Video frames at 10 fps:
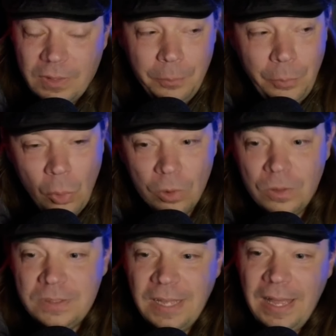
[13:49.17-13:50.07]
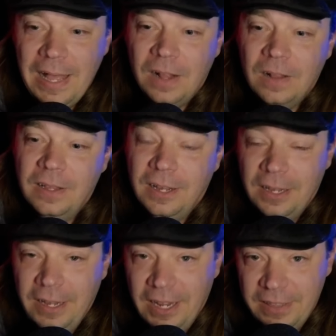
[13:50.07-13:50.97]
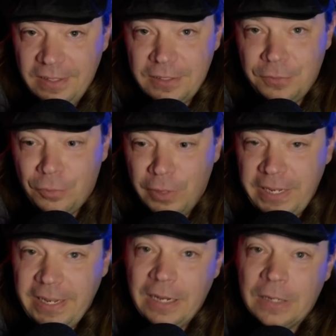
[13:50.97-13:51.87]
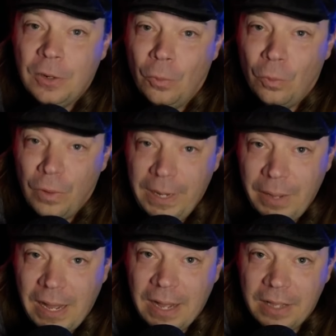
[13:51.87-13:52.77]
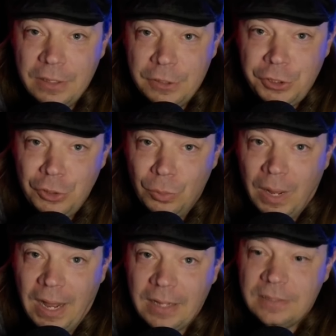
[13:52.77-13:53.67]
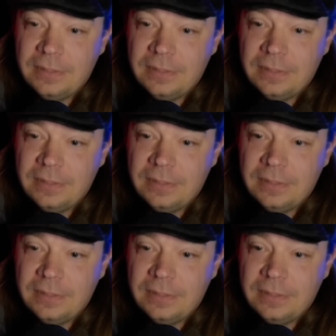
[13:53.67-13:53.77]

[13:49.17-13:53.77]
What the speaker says: portal to hell in this freaking Reebok shoebox.